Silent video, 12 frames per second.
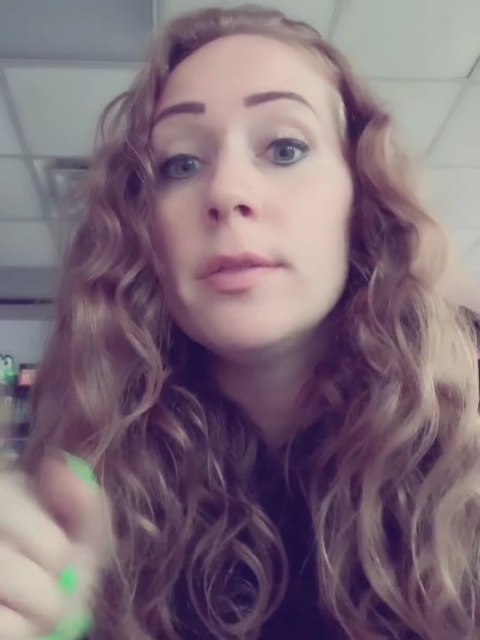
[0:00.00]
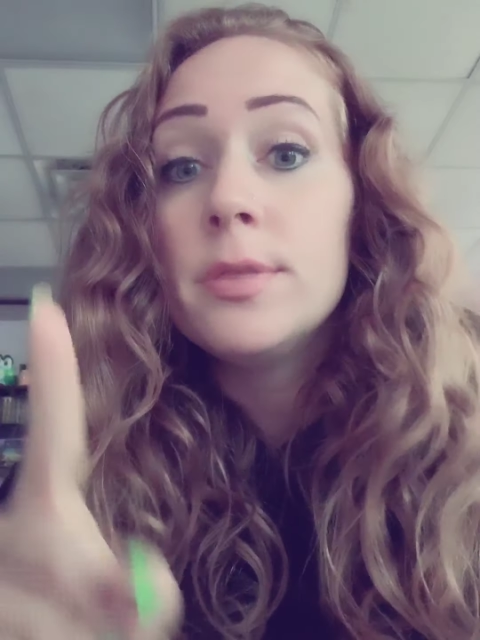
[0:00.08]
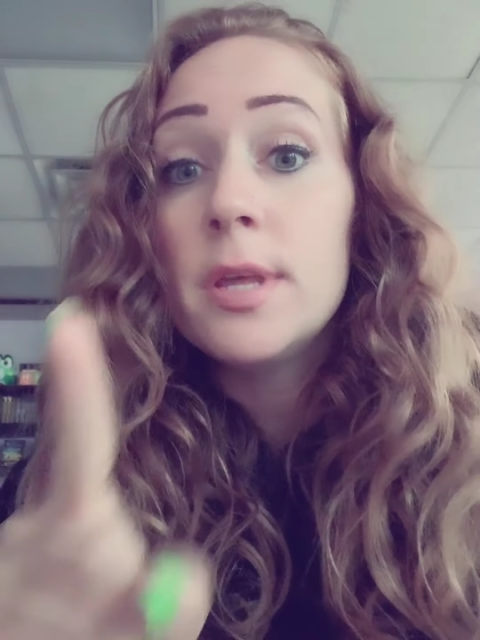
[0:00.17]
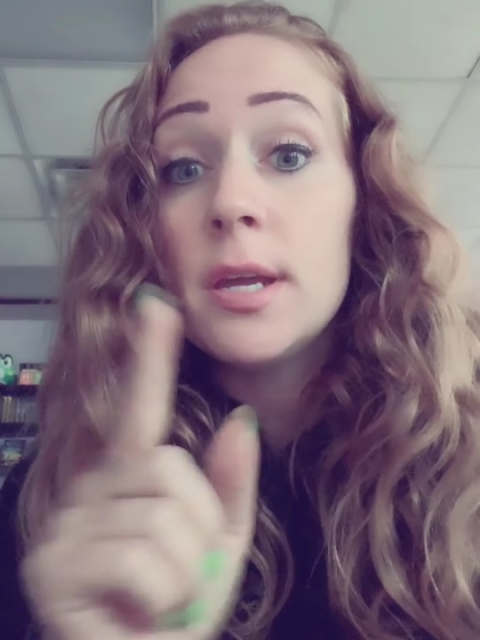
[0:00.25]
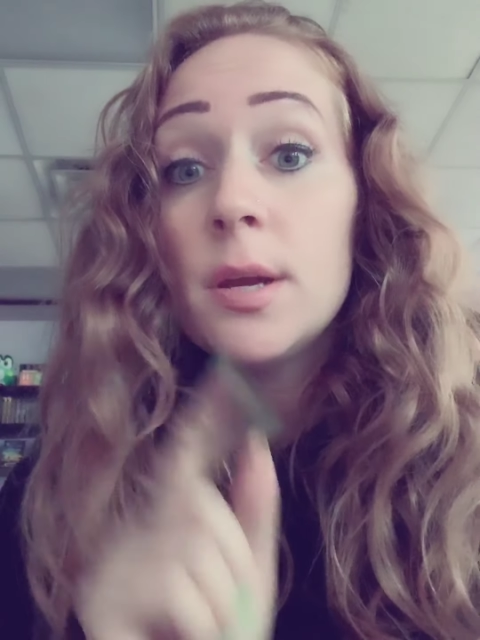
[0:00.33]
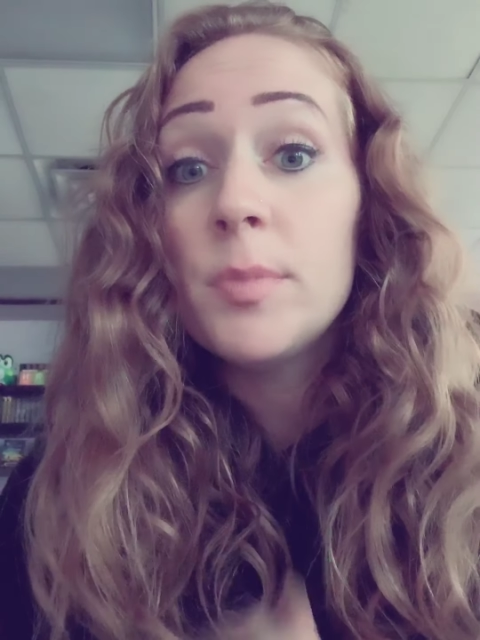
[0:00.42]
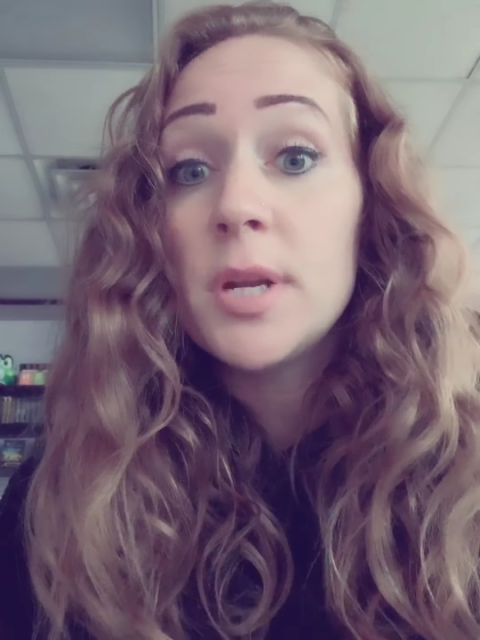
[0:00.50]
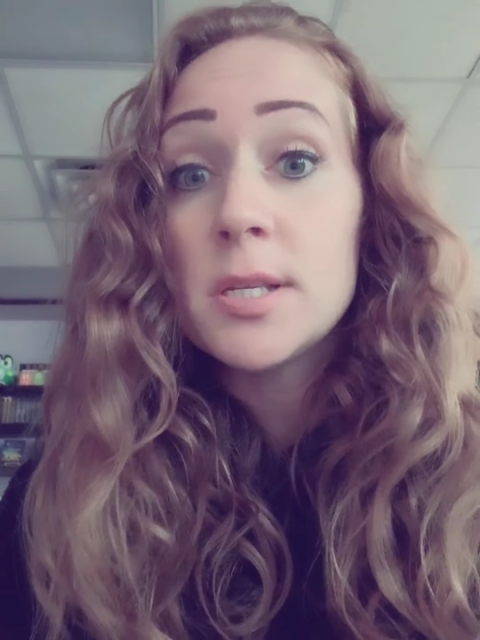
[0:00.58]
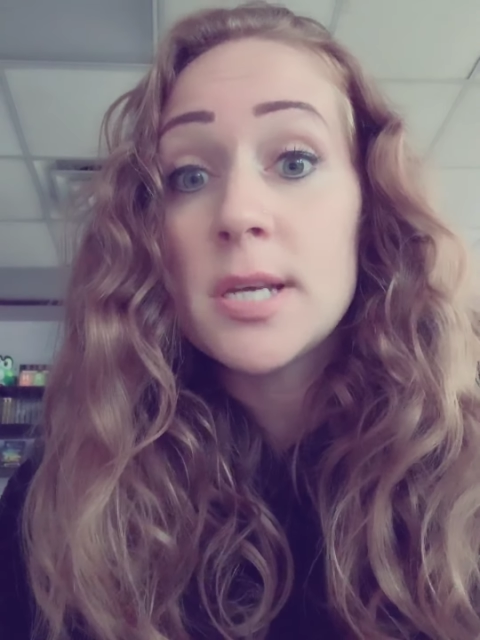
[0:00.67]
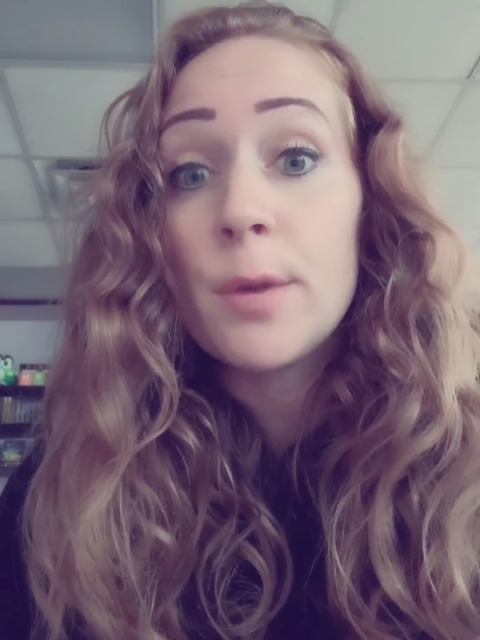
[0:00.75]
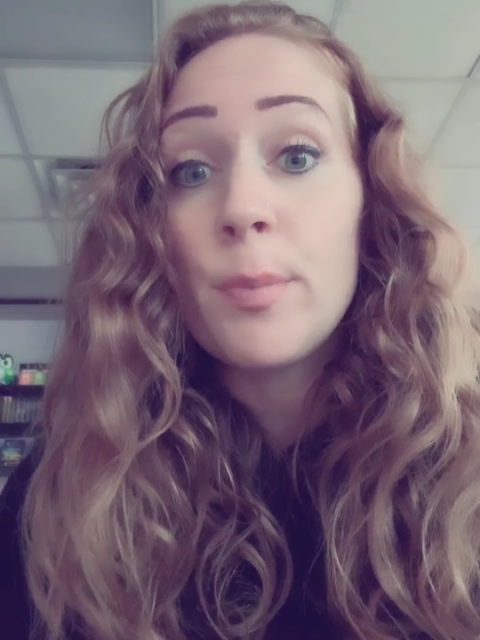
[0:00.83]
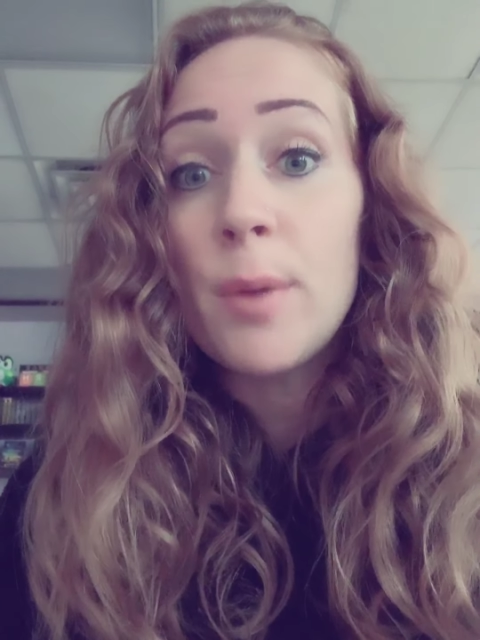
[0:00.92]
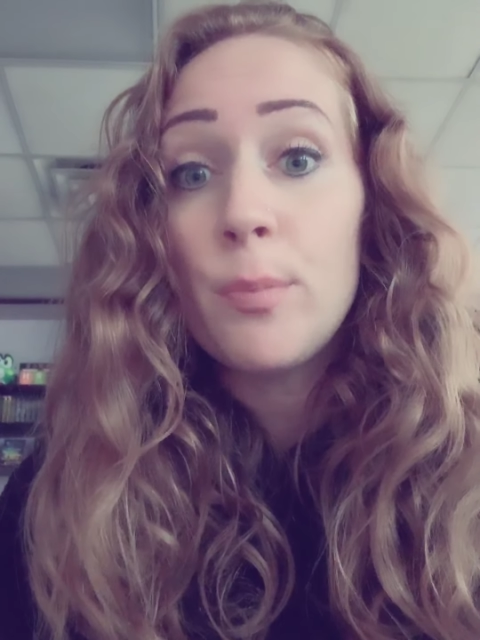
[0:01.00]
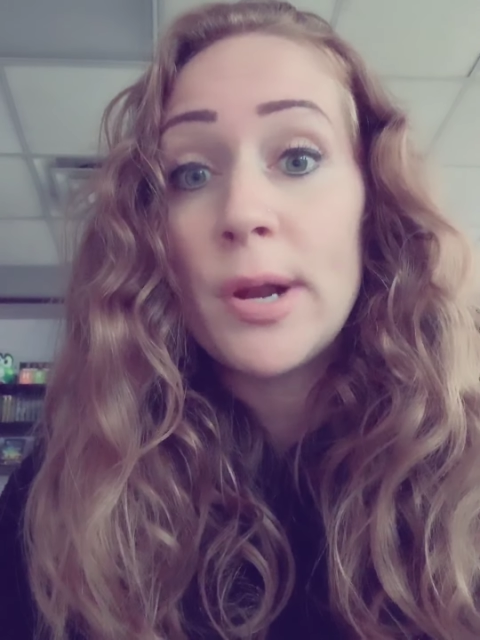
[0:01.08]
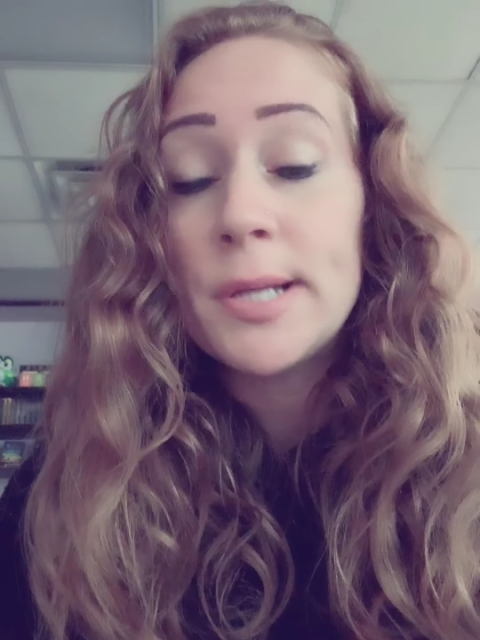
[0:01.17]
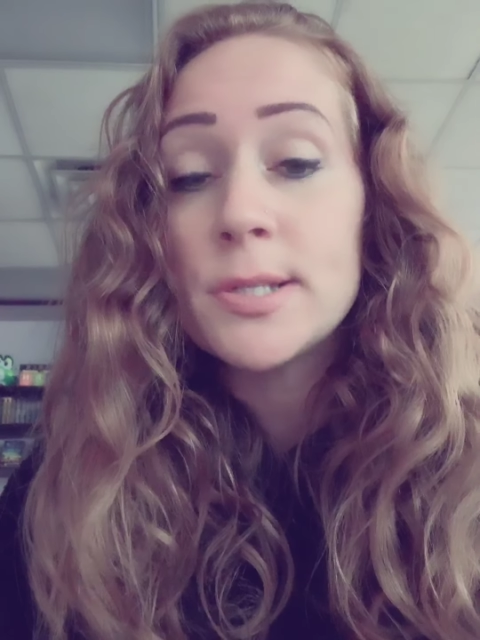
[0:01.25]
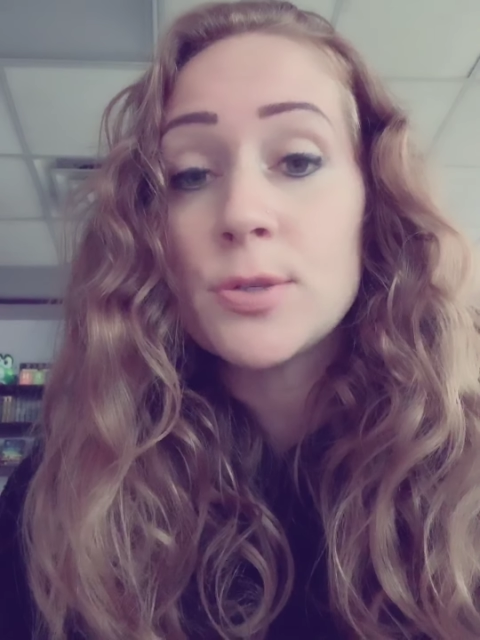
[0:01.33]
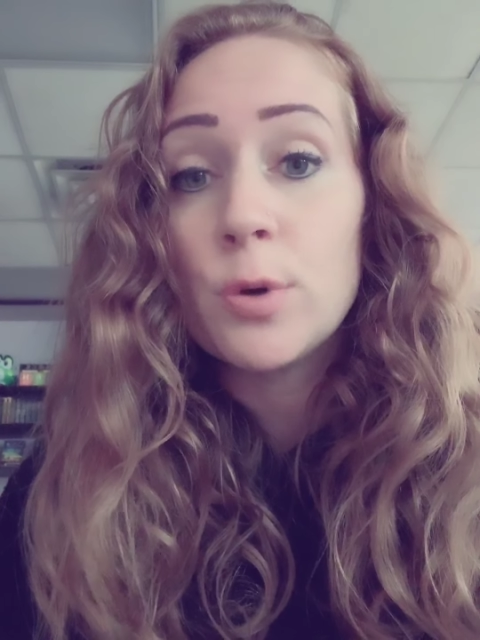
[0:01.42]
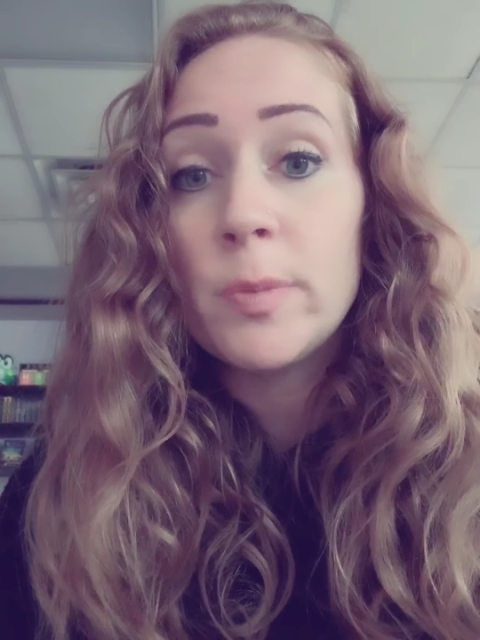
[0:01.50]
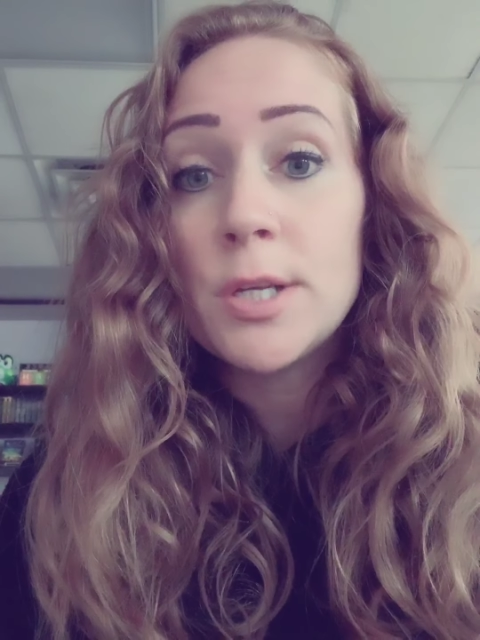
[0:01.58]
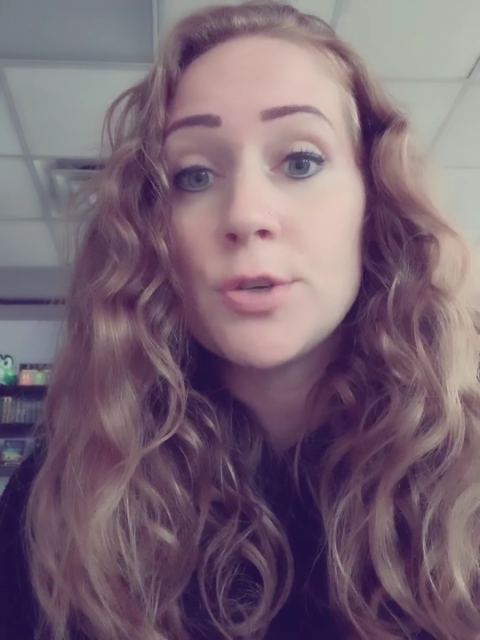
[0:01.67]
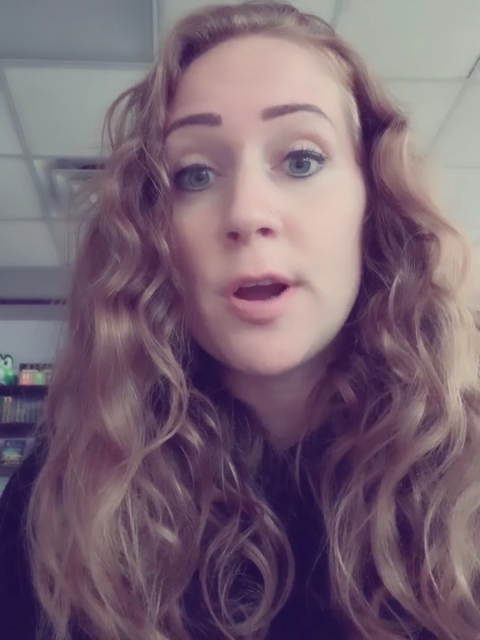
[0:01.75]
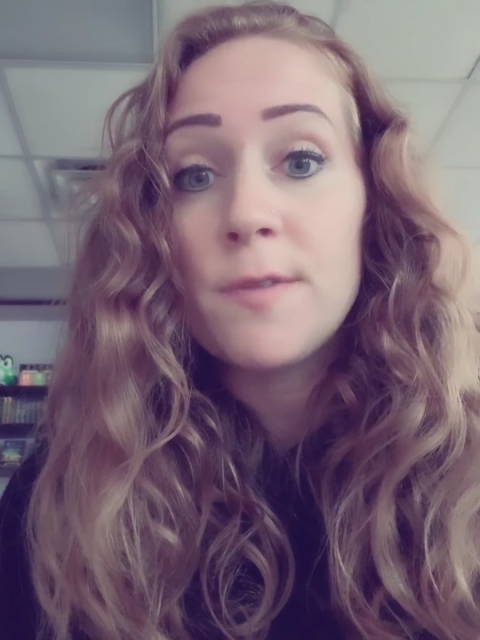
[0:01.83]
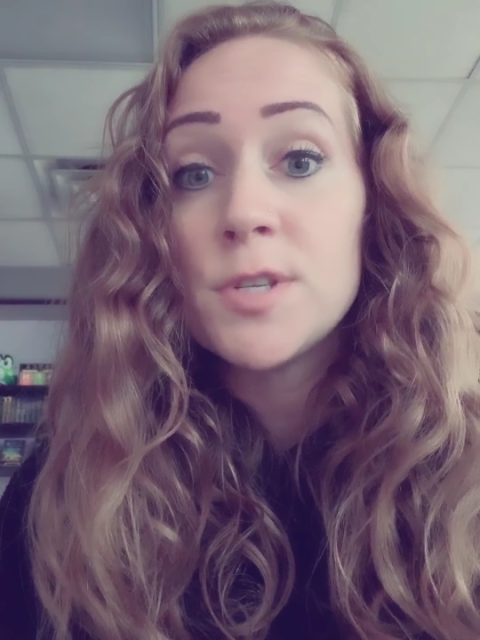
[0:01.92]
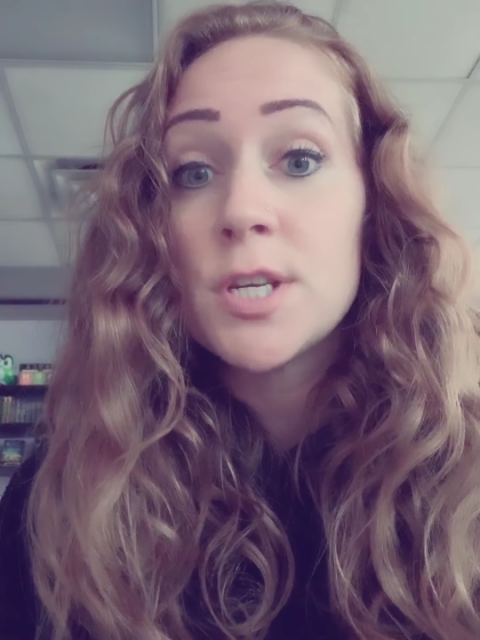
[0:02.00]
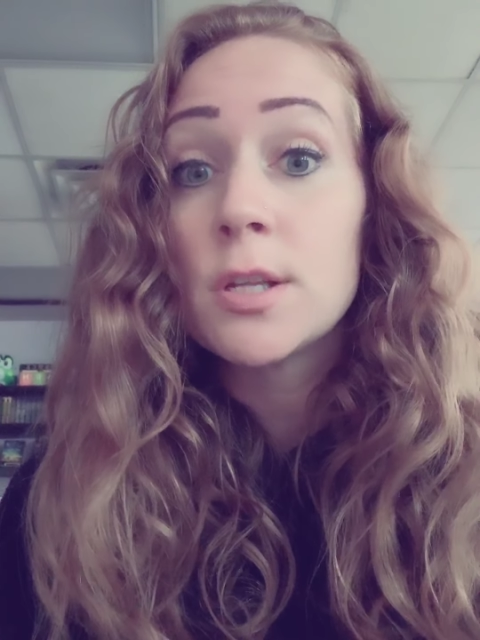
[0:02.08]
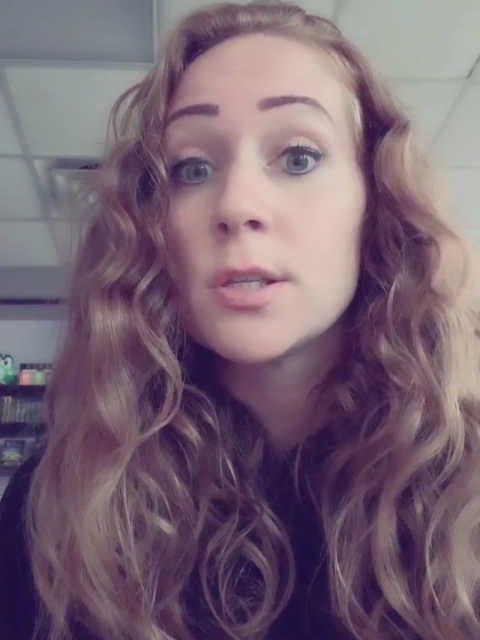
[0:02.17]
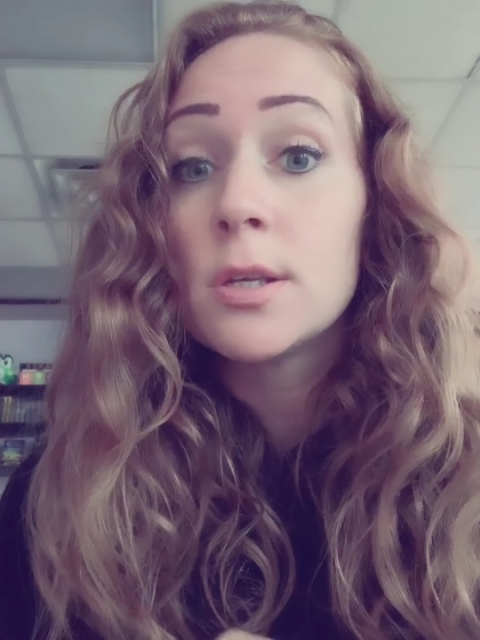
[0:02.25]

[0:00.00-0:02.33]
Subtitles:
Then I'm going to take my brainstorming draft to